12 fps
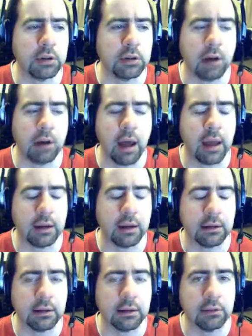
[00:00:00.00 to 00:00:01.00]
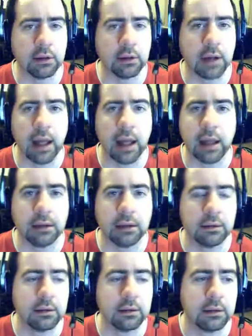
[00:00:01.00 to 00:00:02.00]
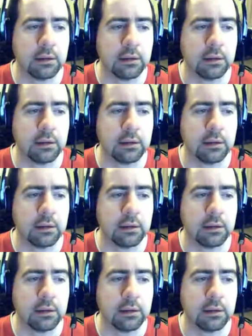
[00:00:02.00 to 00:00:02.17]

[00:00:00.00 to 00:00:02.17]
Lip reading: crying in different lands.